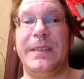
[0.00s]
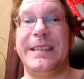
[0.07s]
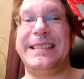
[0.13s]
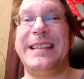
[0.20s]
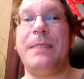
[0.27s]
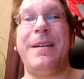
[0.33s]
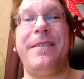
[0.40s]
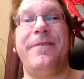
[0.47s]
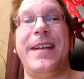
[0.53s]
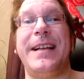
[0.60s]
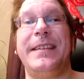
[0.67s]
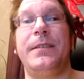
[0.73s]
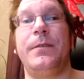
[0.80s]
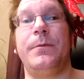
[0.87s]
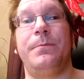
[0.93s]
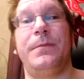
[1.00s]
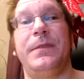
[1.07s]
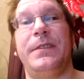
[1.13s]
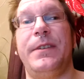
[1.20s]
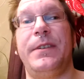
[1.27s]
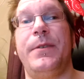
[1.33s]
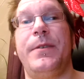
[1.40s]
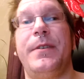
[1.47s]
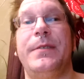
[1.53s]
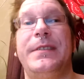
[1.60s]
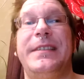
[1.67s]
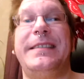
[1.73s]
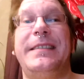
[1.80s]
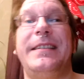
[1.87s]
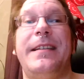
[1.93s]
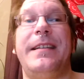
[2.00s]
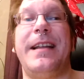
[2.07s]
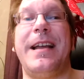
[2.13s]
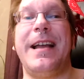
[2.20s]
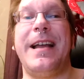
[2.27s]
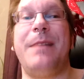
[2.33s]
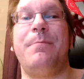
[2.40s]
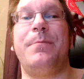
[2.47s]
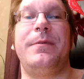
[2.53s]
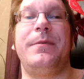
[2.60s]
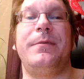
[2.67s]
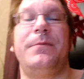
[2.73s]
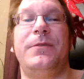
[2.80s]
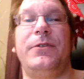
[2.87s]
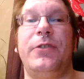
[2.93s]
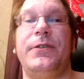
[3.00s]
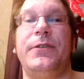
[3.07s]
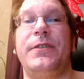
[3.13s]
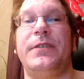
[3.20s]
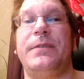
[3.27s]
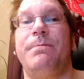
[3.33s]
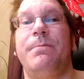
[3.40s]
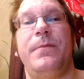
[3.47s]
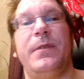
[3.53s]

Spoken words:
semi-fast, Sudoku 16 amp chargers.